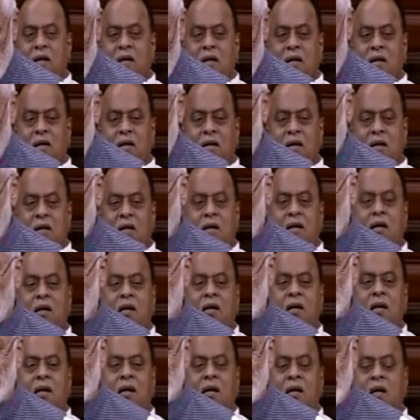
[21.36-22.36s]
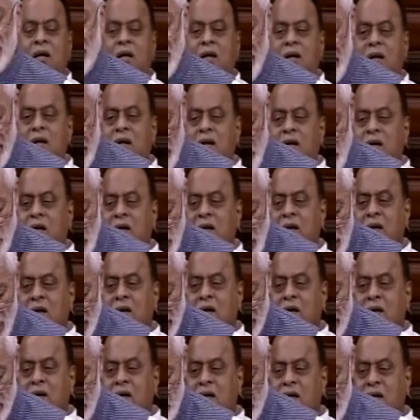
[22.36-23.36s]

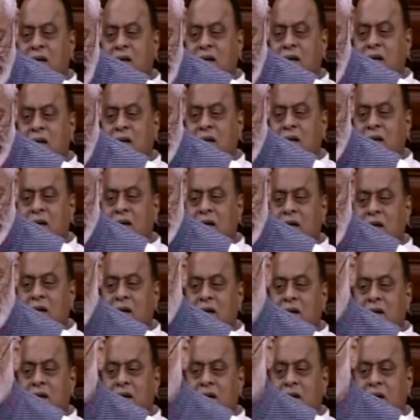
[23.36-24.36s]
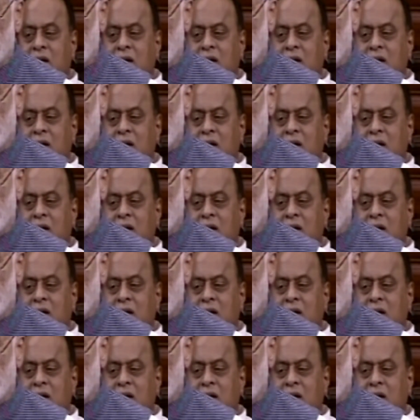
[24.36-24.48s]
This person isn't speaking.